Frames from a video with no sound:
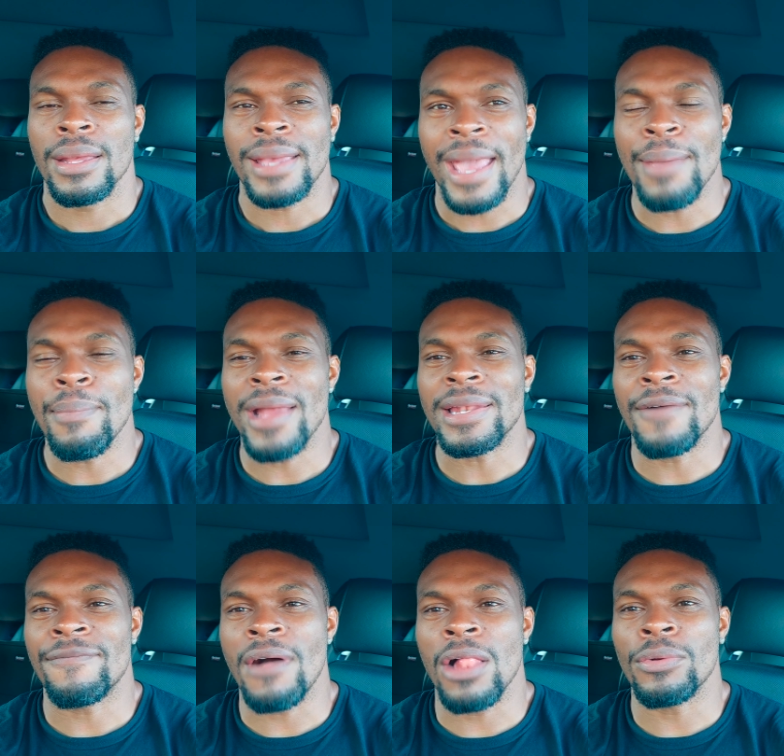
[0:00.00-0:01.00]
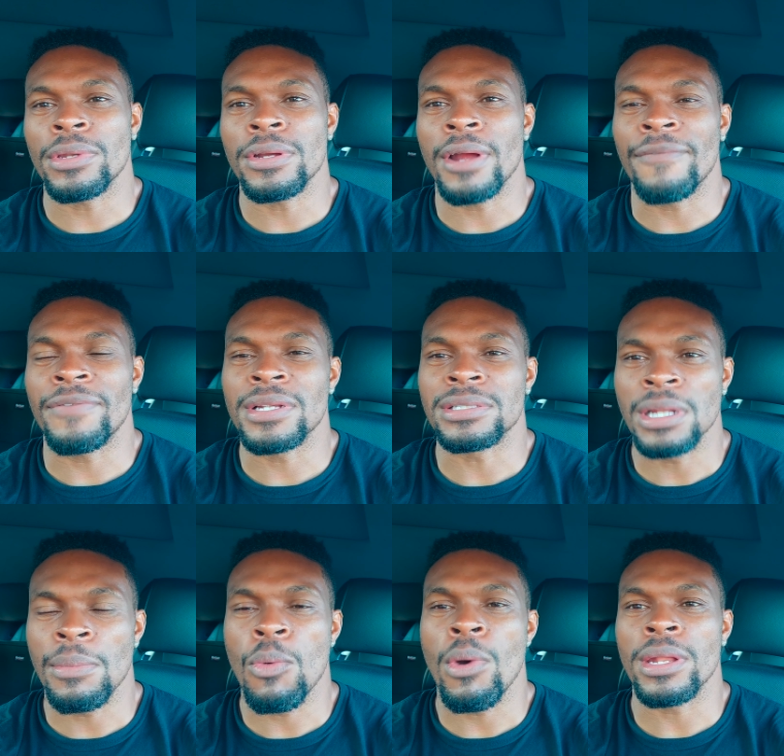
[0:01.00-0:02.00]
Came back that following year, I finished
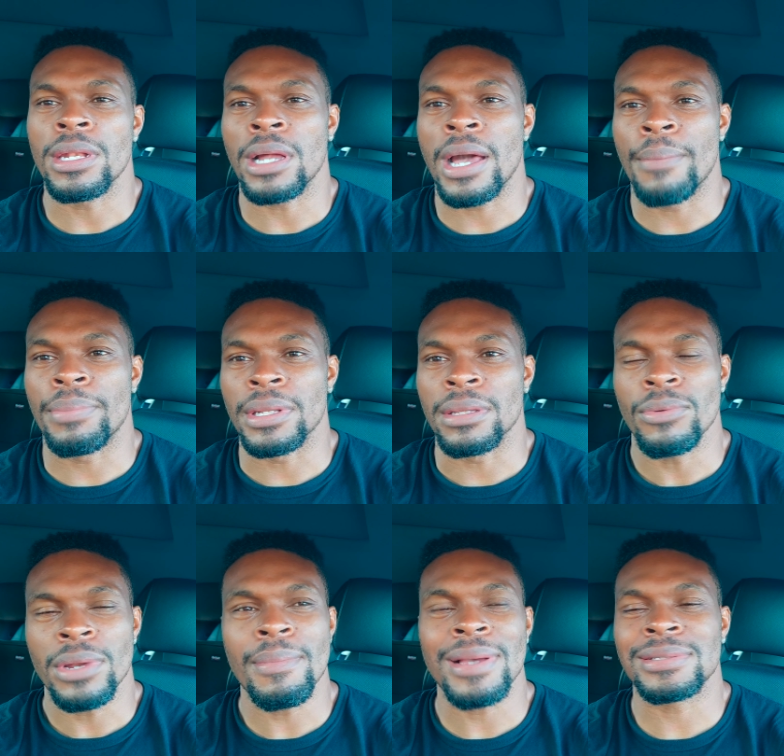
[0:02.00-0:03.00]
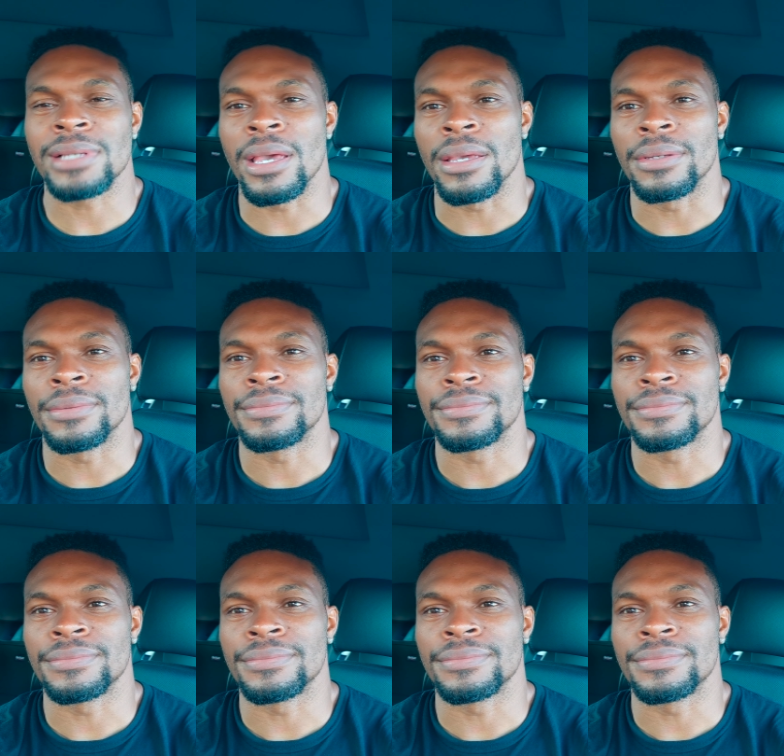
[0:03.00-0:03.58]
number one in the company. What am I saying?